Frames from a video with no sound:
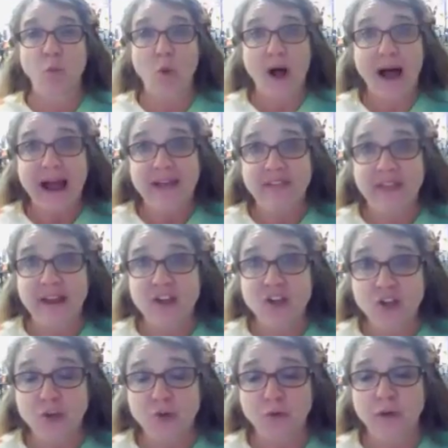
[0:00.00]
why they
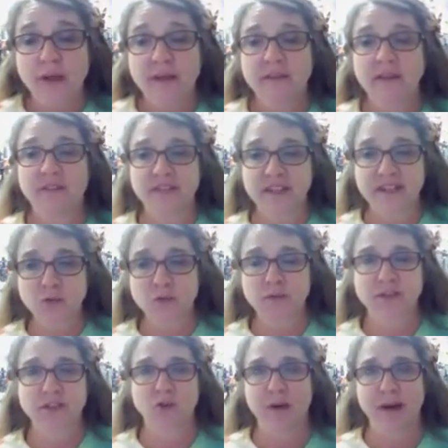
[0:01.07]
knew that this was
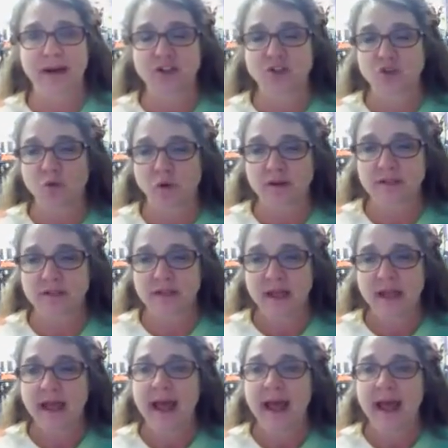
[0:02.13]
the correct source,